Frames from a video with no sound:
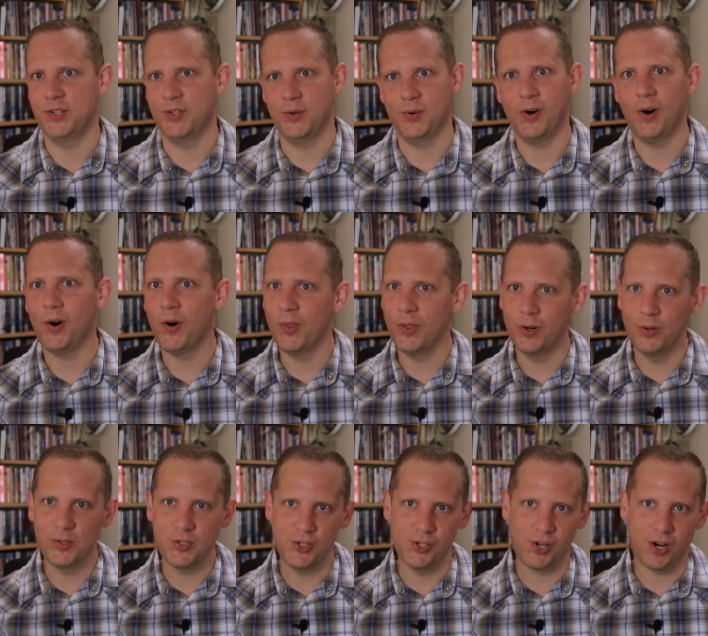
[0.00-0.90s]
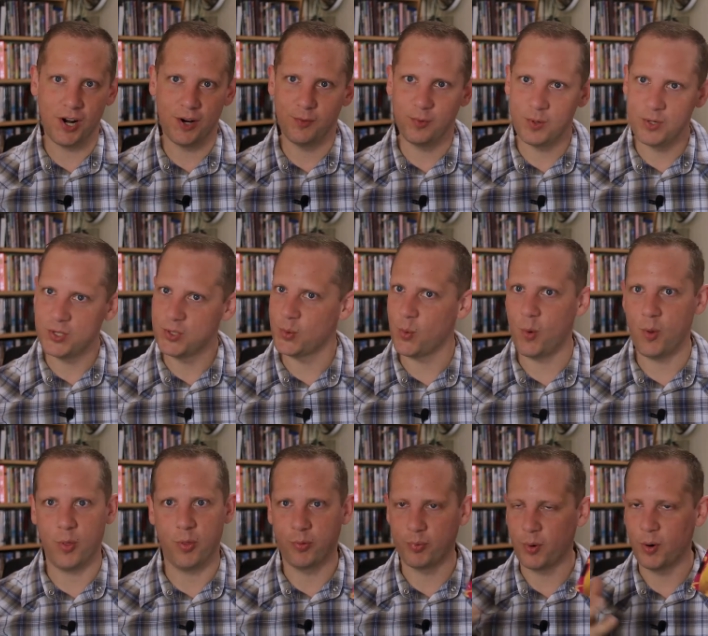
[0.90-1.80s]
So all those genres
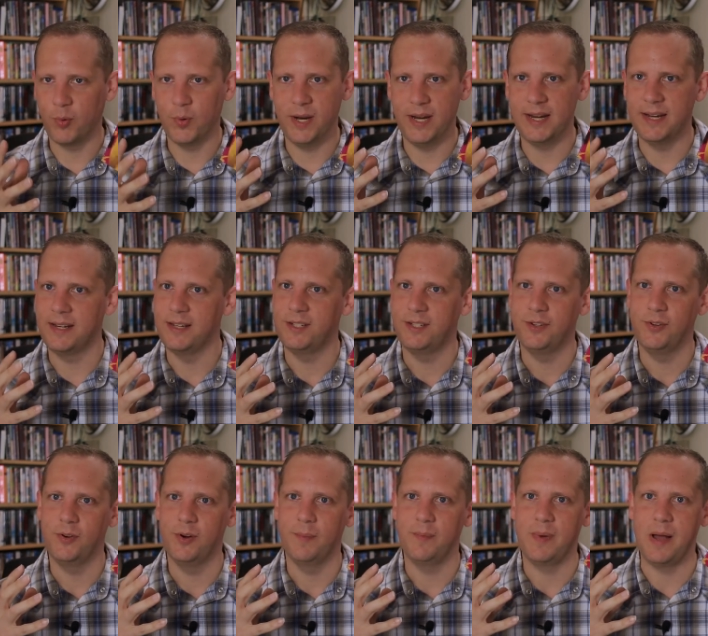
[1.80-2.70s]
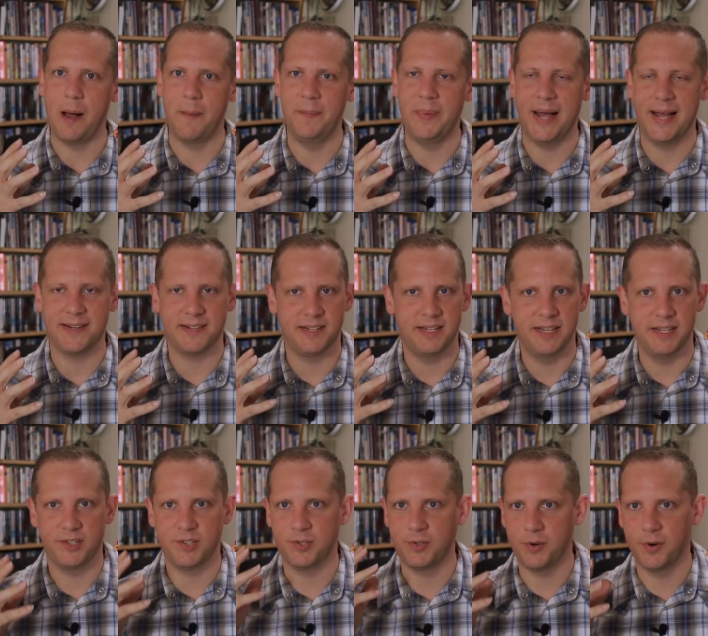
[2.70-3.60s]
sort of thrown into a, a
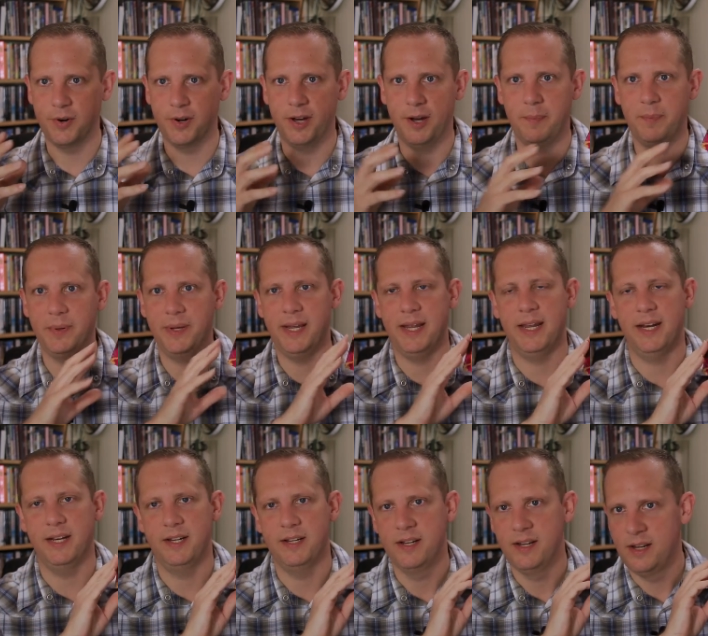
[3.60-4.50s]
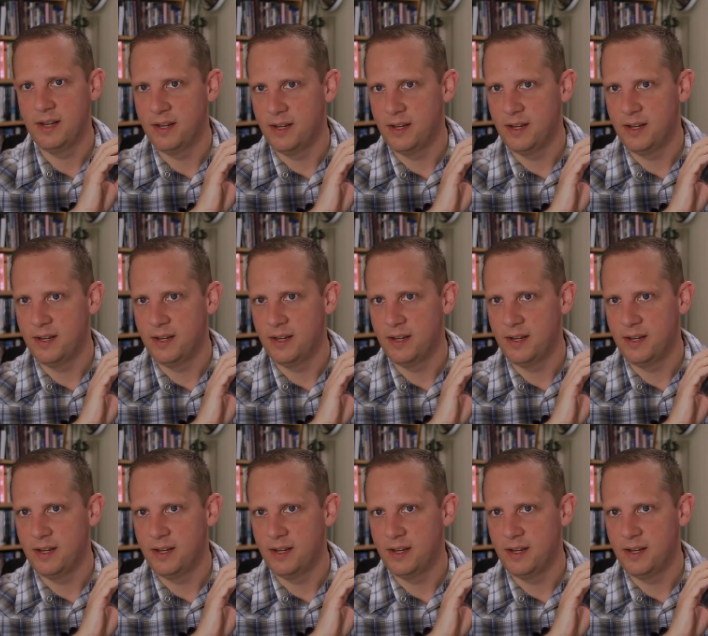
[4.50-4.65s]
basket, stirred up, and